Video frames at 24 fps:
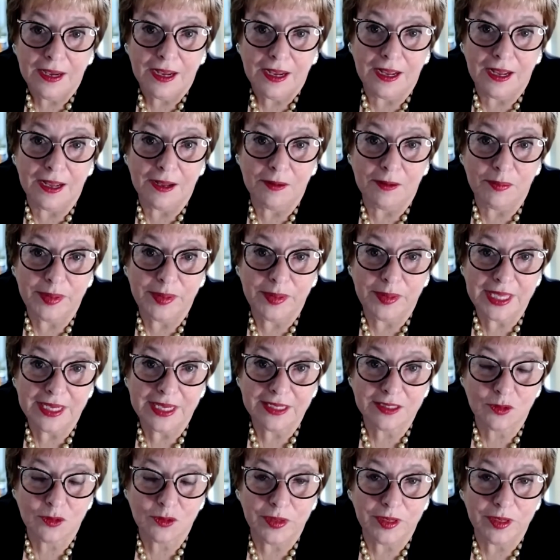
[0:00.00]
But
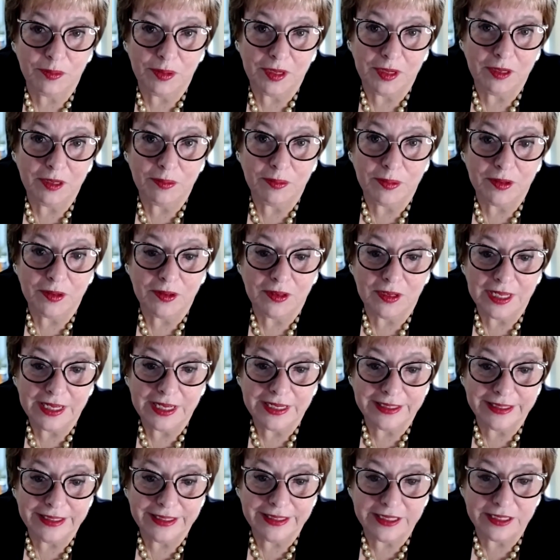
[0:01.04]
that's when people
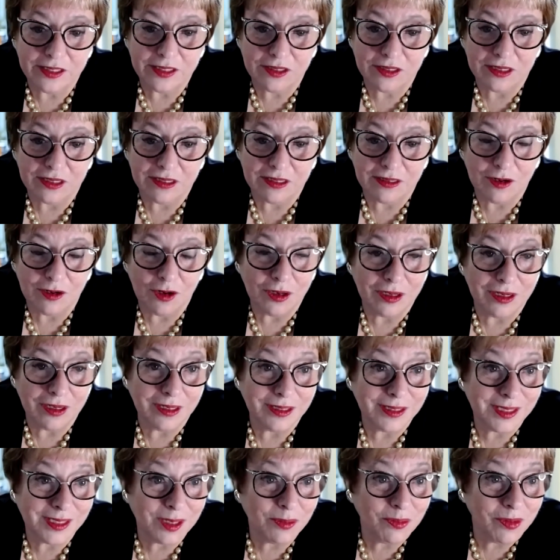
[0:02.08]
at least are
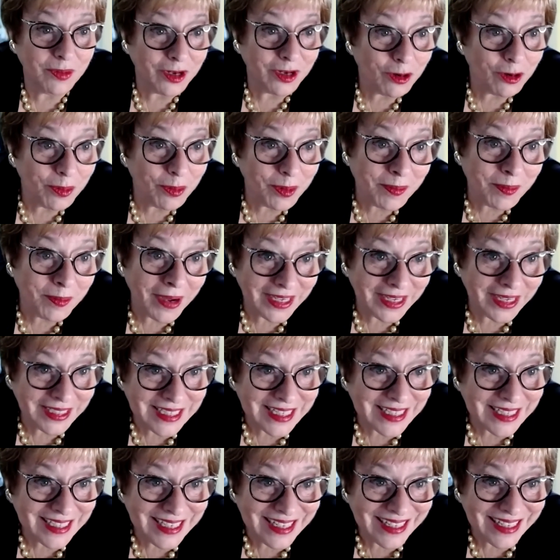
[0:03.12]
somewhat
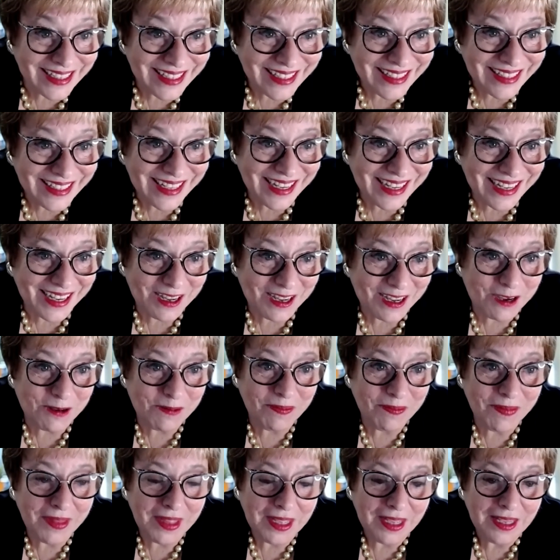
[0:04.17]
open-minded,
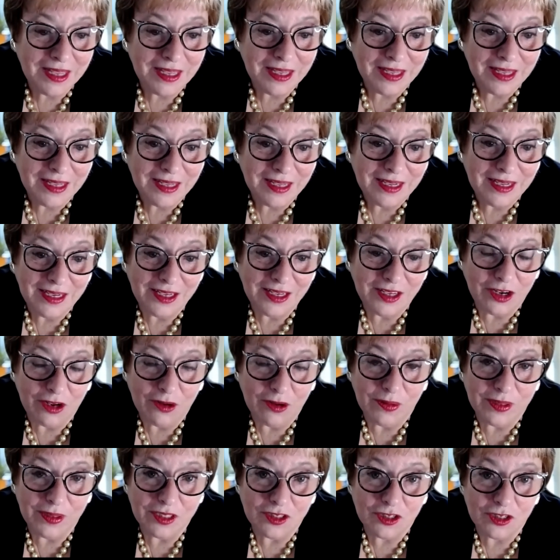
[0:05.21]

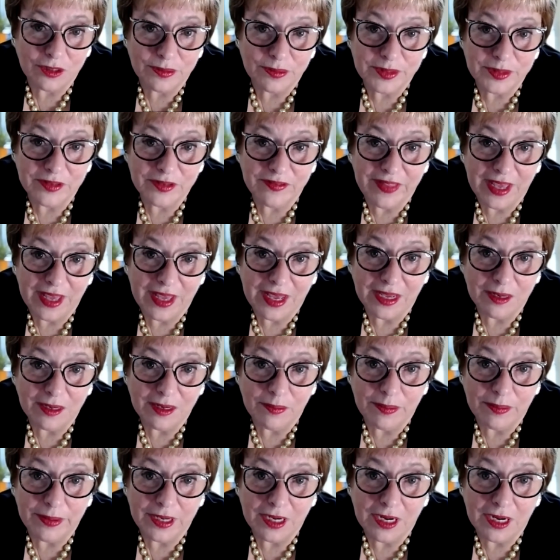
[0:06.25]
in terms of that.
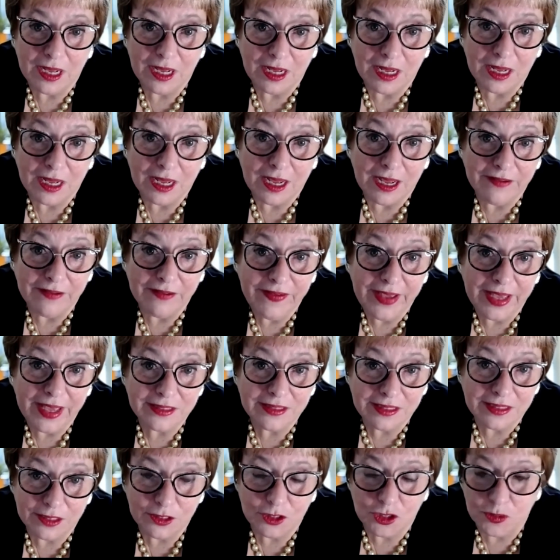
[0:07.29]
But I've
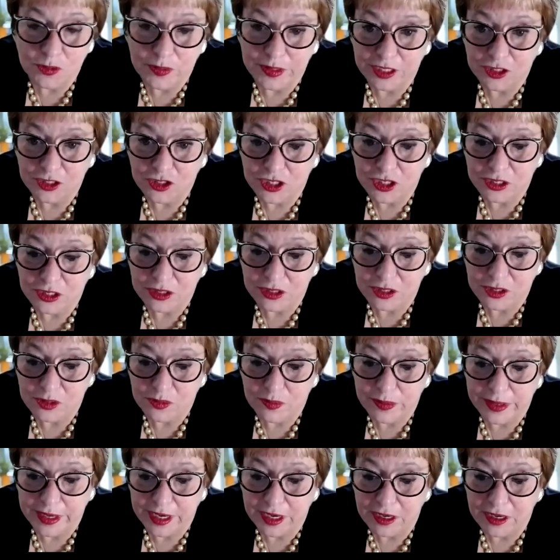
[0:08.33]
had situations
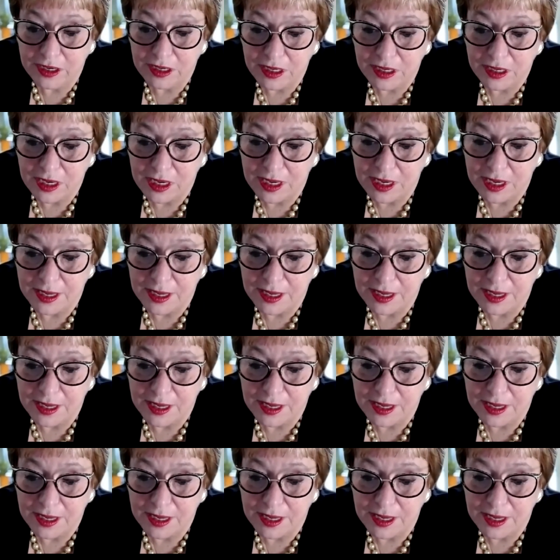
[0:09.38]
where,